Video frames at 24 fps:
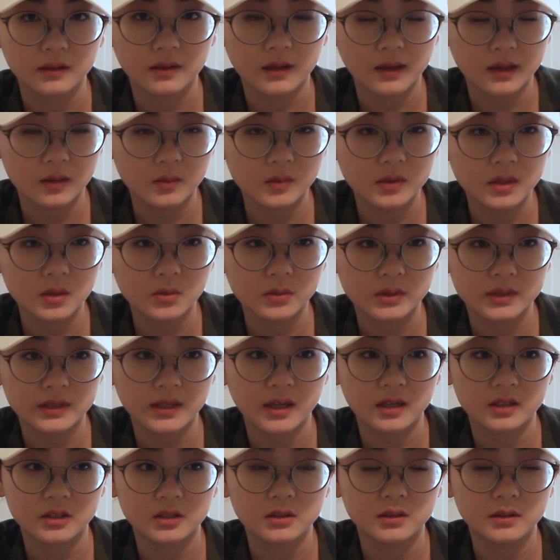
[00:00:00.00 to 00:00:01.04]
Emily was
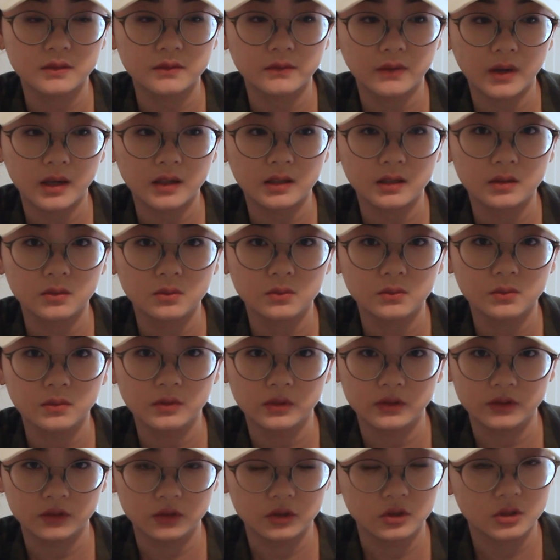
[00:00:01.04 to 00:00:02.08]
actually fighting
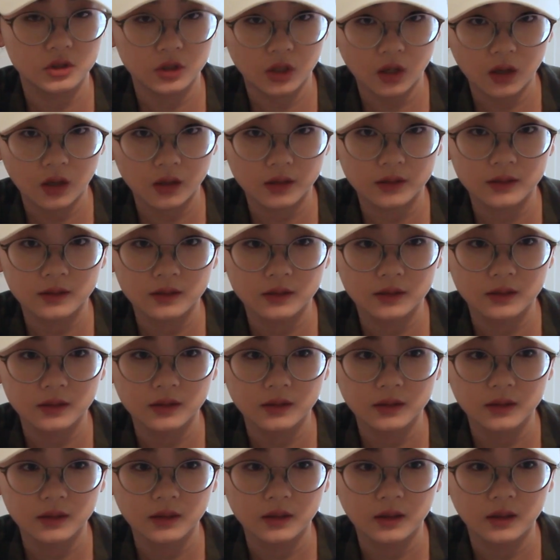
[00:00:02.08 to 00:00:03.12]
with John,
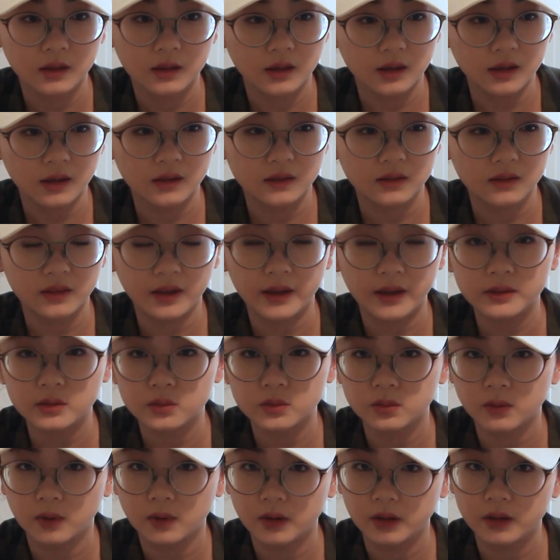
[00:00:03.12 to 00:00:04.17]
and
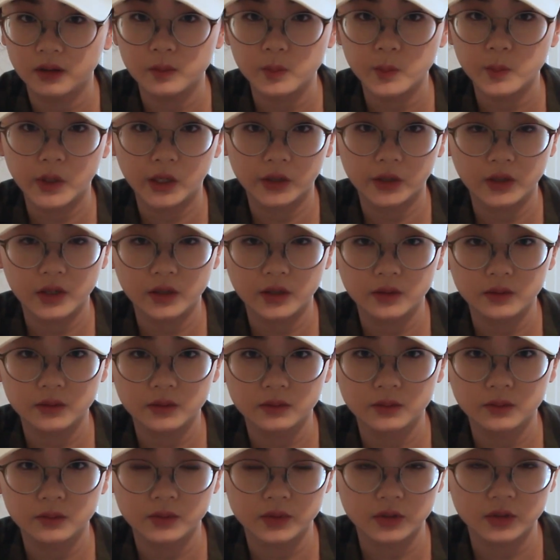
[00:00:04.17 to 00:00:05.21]
that's why Mary
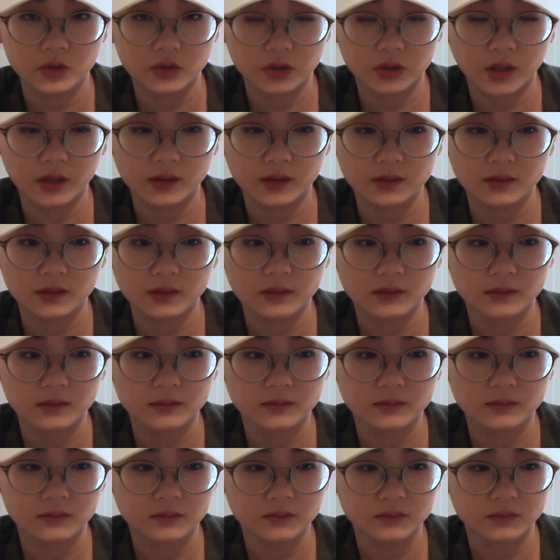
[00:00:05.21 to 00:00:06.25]
was trying to
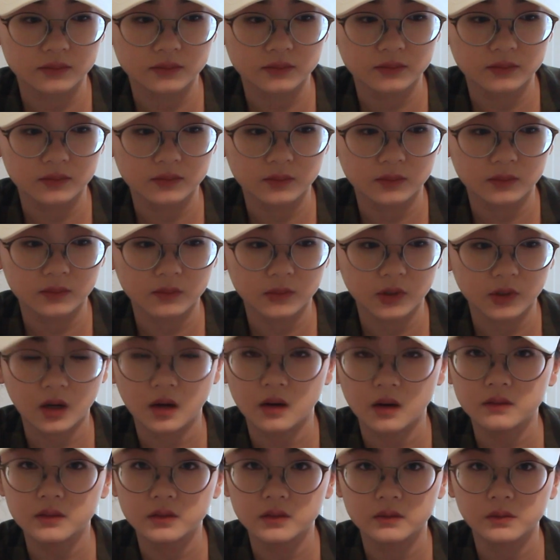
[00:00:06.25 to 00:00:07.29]

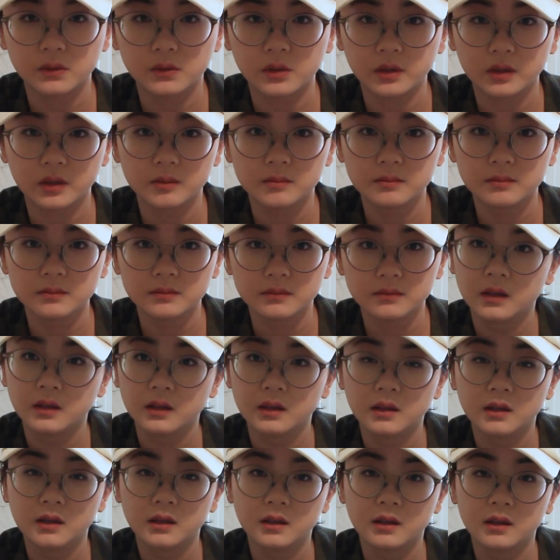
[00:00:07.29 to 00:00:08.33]
cover for him.
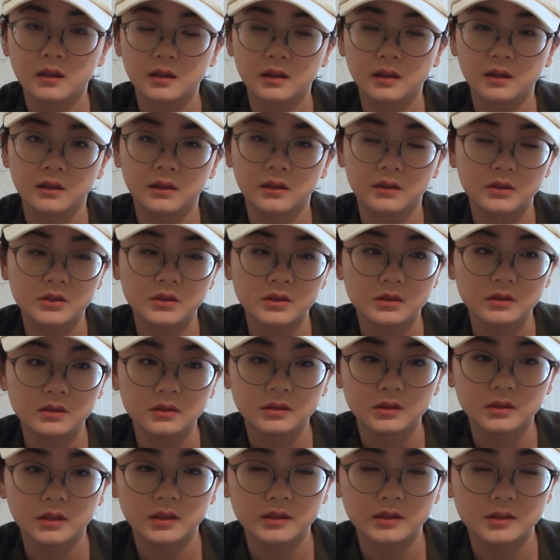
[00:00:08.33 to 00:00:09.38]
Yeah, there's still a
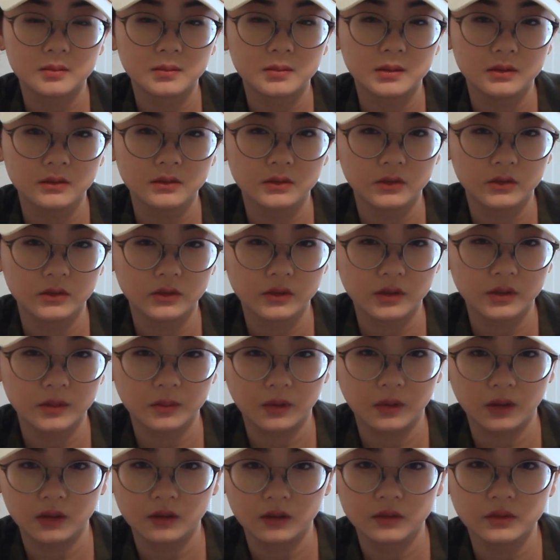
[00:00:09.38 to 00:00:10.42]
lot to be learned
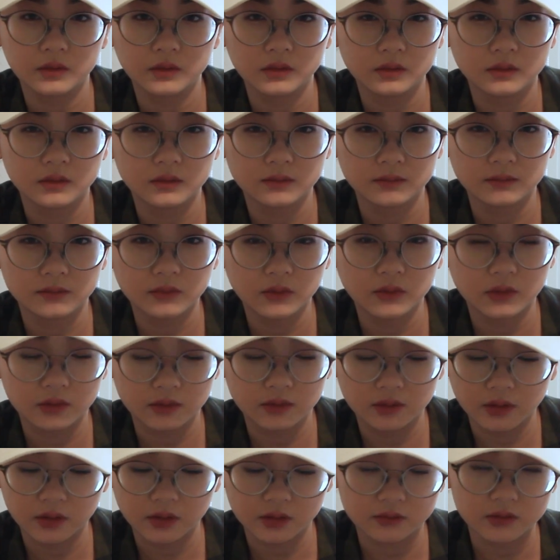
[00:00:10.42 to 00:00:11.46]
about
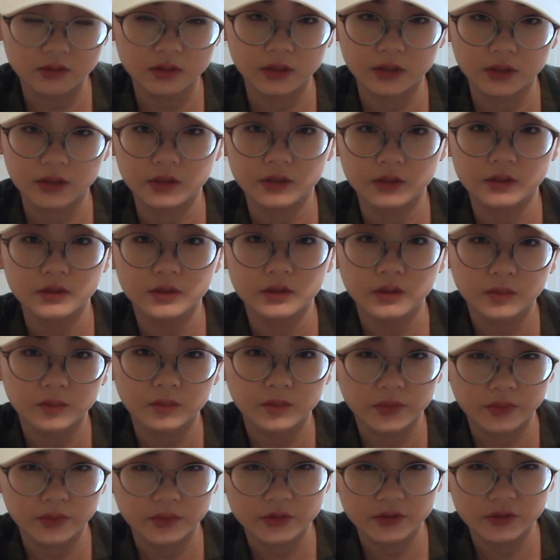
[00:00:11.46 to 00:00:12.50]
their relationship,
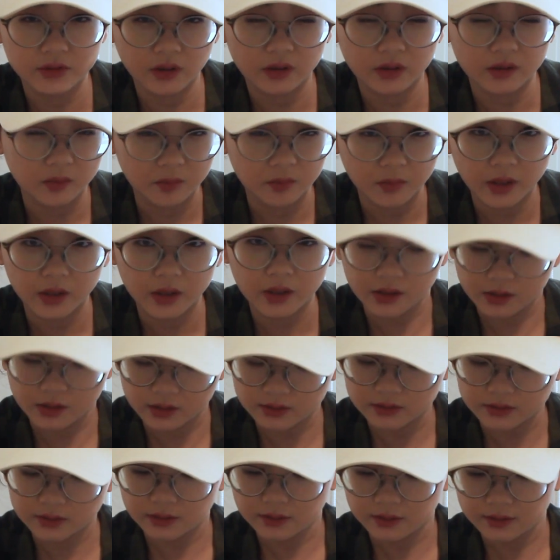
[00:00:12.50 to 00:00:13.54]
John and
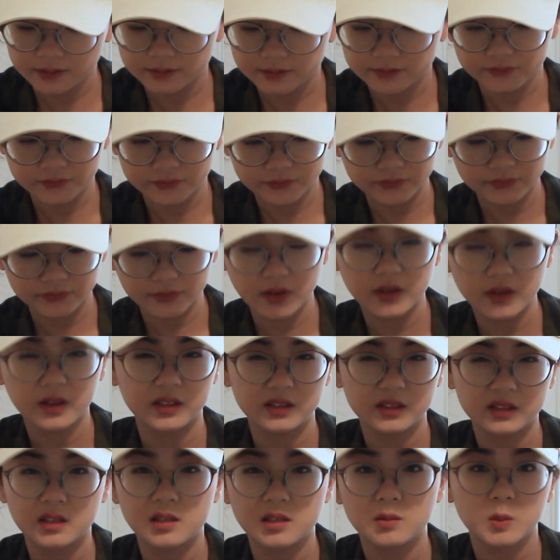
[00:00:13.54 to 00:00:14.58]
Mary's.
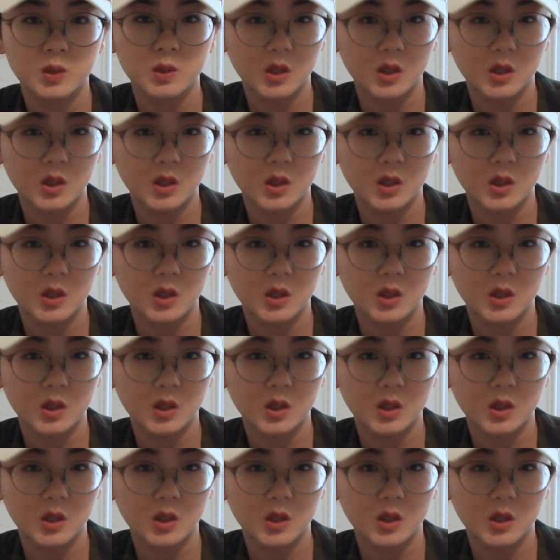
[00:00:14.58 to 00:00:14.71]
Let's keep